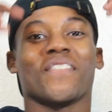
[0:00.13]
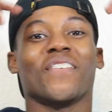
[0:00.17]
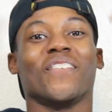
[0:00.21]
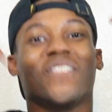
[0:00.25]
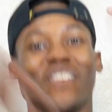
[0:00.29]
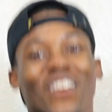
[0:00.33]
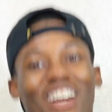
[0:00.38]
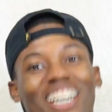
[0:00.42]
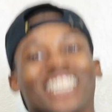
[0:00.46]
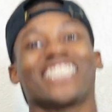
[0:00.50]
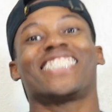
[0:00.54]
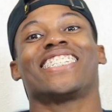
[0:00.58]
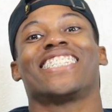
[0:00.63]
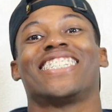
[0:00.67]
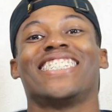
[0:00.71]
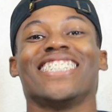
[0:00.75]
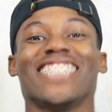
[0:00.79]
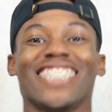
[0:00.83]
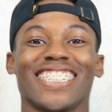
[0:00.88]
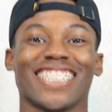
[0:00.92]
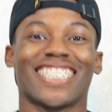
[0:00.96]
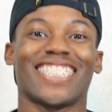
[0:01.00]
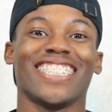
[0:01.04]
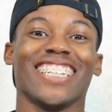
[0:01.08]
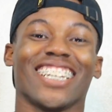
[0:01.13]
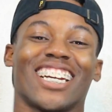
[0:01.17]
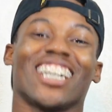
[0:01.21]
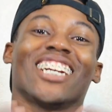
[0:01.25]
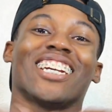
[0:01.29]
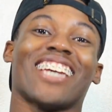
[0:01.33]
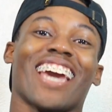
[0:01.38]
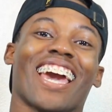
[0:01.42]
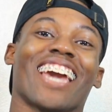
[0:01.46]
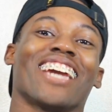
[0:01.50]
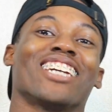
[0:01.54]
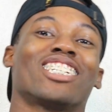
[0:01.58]
What's good, sneaker
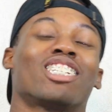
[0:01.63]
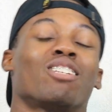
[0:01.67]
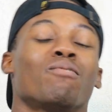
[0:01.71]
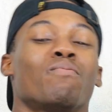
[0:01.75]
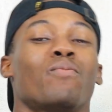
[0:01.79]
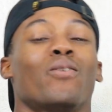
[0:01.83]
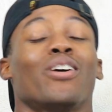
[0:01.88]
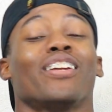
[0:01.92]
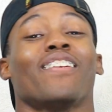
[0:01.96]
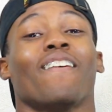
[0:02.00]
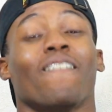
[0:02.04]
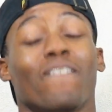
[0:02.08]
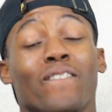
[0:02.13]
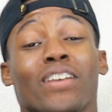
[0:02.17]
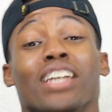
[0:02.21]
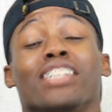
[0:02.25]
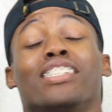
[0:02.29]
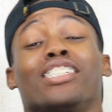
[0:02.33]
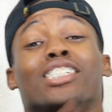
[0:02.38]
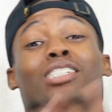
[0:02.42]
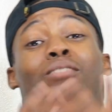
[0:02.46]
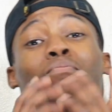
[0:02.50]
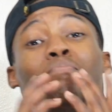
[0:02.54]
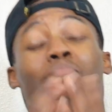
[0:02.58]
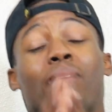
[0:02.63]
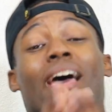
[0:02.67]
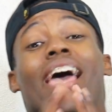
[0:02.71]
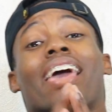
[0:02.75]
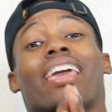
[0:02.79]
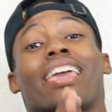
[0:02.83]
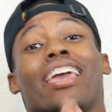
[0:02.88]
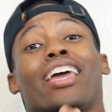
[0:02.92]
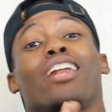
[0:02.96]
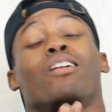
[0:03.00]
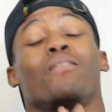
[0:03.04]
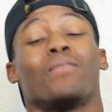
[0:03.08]
gang? It's your boy The Vintage
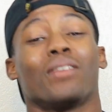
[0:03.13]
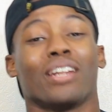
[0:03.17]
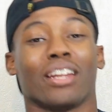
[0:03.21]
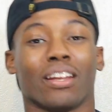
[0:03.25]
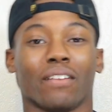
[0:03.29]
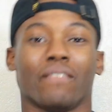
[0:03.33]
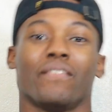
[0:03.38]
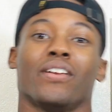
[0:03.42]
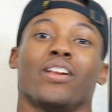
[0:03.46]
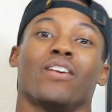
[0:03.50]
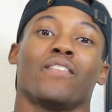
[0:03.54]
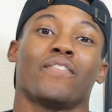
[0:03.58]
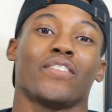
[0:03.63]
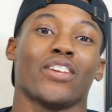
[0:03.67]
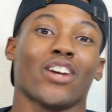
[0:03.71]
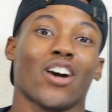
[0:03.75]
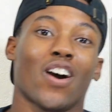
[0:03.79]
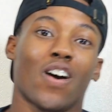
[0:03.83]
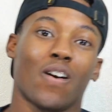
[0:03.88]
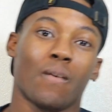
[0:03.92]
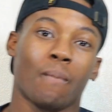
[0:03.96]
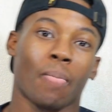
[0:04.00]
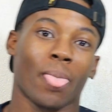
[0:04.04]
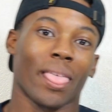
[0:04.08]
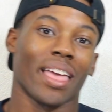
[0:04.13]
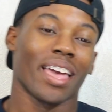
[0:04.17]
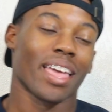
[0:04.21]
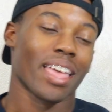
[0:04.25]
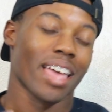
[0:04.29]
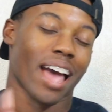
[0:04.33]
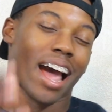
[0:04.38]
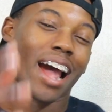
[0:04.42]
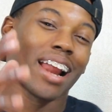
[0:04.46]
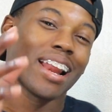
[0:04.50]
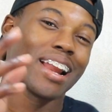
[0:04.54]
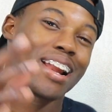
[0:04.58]
back at another video for y'all.
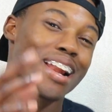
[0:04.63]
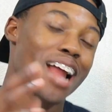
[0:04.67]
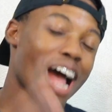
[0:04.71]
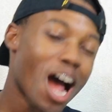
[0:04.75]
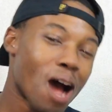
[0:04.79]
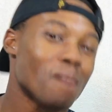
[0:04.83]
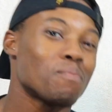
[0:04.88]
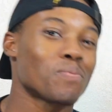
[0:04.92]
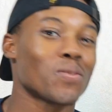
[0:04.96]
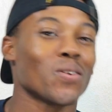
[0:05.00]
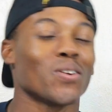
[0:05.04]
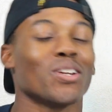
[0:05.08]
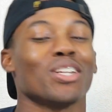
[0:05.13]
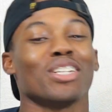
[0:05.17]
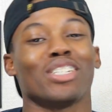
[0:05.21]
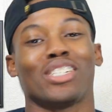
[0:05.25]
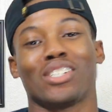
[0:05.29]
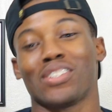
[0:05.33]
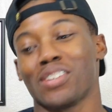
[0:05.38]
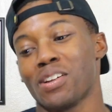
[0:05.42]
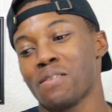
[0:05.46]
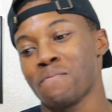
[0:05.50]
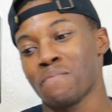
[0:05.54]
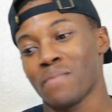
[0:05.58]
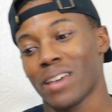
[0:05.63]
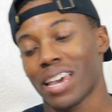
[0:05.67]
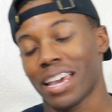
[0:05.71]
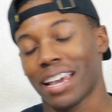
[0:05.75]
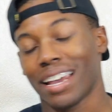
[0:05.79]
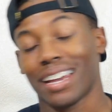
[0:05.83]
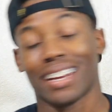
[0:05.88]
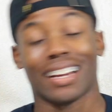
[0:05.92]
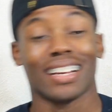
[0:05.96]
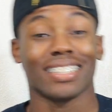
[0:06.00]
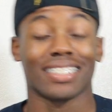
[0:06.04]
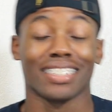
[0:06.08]
I didn't hop on the trend,
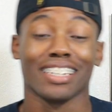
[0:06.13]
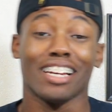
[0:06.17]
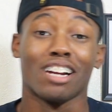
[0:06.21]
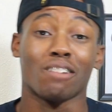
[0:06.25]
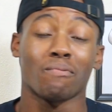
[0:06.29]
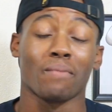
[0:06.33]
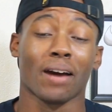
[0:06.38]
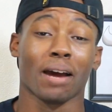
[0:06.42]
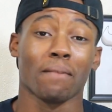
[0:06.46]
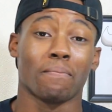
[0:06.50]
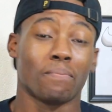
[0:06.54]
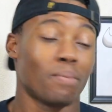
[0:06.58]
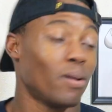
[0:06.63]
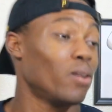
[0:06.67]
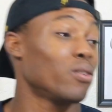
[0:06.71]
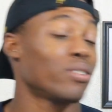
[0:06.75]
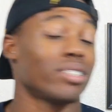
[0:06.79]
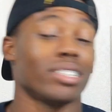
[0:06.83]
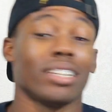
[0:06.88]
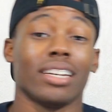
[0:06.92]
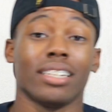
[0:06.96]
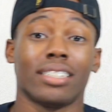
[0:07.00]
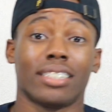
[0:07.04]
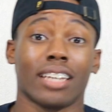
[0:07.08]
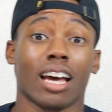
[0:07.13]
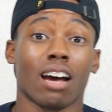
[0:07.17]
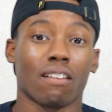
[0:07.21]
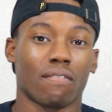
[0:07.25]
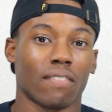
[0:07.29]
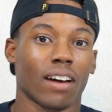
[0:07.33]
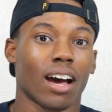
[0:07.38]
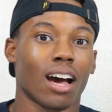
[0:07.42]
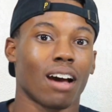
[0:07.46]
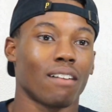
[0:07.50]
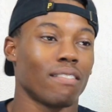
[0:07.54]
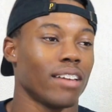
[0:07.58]
man. I seen everybody posting their top
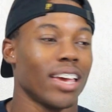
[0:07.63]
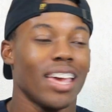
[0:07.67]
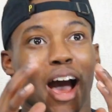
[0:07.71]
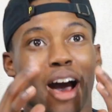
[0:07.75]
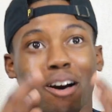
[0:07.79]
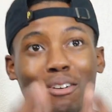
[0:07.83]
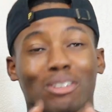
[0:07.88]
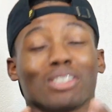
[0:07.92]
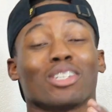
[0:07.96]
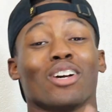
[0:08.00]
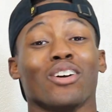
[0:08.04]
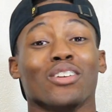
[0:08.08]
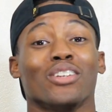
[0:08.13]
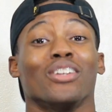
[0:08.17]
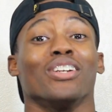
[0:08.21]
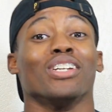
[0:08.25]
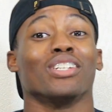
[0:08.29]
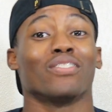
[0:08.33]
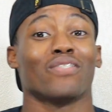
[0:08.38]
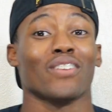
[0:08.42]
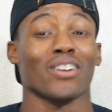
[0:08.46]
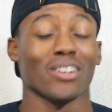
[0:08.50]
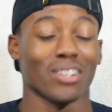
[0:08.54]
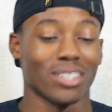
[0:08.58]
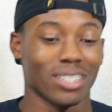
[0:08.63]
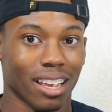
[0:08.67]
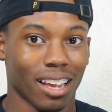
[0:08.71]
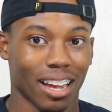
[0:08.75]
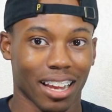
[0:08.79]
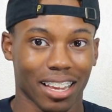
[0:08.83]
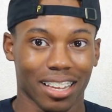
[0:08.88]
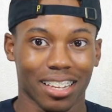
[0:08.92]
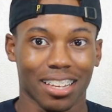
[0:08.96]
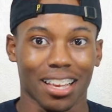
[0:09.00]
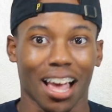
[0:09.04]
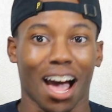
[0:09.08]
five. I was gonna do this first.
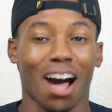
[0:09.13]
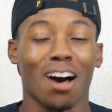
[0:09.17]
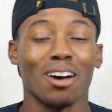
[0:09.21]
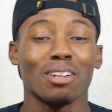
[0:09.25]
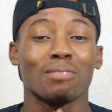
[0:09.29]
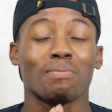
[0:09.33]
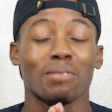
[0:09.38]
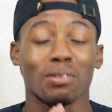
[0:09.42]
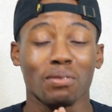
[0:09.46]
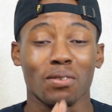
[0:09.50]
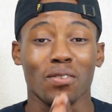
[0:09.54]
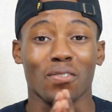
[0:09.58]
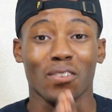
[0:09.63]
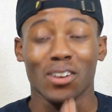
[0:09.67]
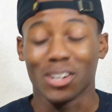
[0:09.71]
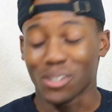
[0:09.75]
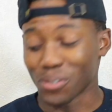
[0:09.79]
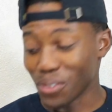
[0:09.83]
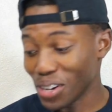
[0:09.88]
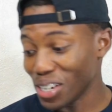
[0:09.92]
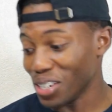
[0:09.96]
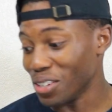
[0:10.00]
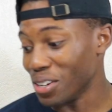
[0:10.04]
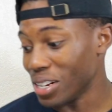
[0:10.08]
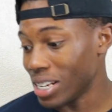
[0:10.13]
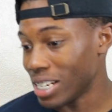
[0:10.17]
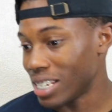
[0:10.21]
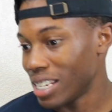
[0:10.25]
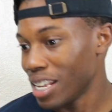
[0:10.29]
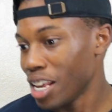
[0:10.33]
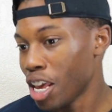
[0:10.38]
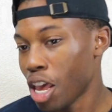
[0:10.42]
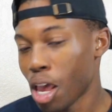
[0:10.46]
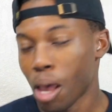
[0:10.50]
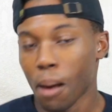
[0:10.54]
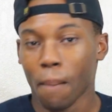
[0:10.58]
Like, I was supposed to be the first one to do this,
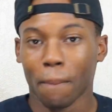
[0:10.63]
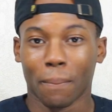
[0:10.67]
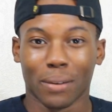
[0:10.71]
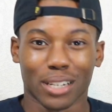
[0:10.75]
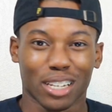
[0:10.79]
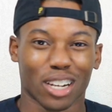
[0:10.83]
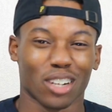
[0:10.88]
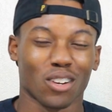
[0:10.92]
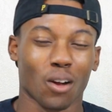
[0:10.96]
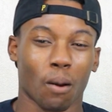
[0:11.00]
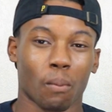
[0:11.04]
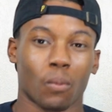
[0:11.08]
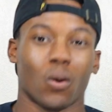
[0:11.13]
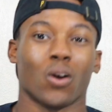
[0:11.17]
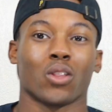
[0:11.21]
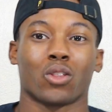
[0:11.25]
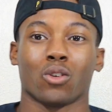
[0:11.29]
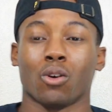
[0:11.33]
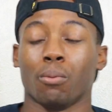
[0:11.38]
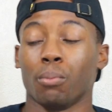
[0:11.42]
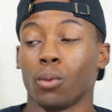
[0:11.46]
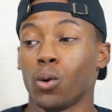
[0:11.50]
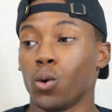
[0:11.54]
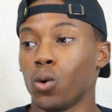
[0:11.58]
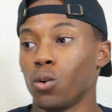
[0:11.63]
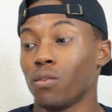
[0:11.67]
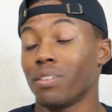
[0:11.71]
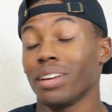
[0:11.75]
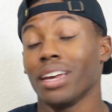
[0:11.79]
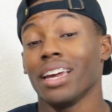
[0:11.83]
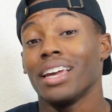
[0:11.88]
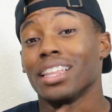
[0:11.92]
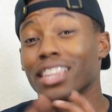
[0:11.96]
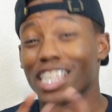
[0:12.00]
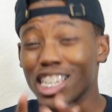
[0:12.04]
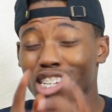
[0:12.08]
but y'all know I'm going through a move.
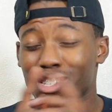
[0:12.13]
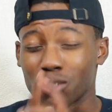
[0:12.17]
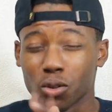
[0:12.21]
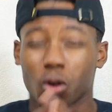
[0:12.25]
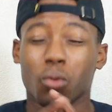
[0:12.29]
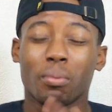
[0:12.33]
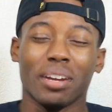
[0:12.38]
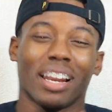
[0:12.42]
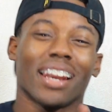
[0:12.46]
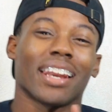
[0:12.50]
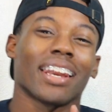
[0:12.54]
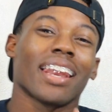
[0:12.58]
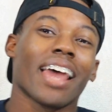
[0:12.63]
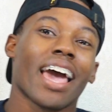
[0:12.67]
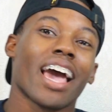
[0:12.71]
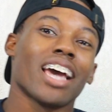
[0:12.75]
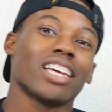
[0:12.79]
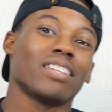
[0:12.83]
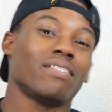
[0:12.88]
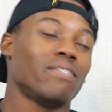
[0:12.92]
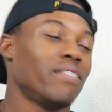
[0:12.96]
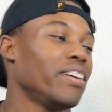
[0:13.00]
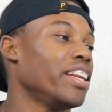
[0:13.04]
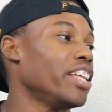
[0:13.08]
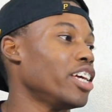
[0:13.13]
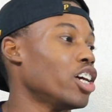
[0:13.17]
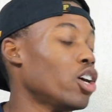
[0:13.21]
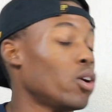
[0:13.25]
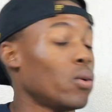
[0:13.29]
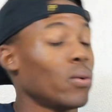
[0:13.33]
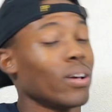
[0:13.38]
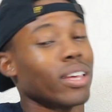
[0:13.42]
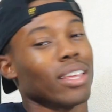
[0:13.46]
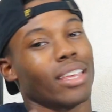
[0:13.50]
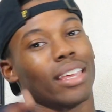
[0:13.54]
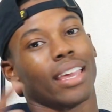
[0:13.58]
This will be the last
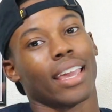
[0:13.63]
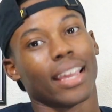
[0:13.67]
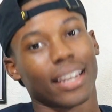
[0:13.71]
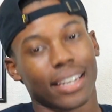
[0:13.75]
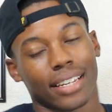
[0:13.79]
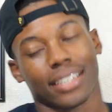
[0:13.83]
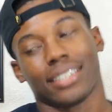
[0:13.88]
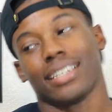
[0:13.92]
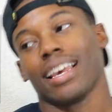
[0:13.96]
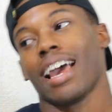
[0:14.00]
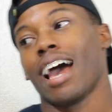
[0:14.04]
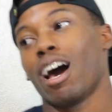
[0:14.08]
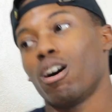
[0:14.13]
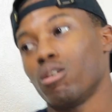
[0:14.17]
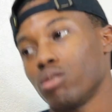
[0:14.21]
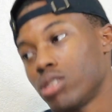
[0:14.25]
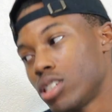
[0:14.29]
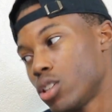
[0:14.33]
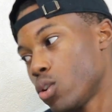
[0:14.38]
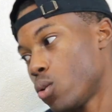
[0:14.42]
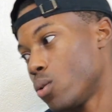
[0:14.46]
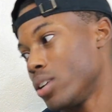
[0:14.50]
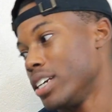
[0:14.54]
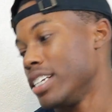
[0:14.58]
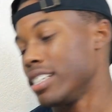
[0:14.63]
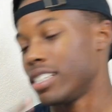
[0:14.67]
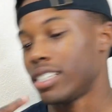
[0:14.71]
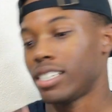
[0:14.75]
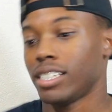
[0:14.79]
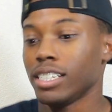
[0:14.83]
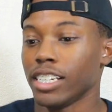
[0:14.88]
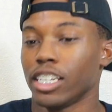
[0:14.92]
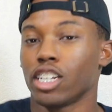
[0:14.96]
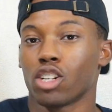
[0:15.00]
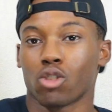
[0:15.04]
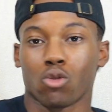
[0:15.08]
video in this house or in this
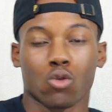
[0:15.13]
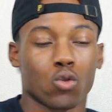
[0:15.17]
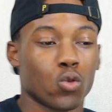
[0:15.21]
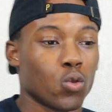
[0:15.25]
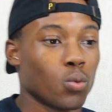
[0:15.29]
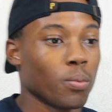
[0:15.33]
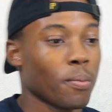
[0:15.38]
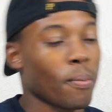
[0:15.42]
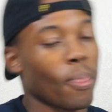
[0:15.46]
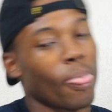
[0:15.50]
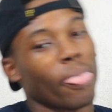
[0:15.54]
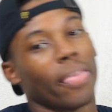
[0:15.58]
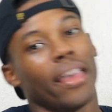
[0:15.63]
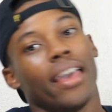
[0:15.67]
sneaker room.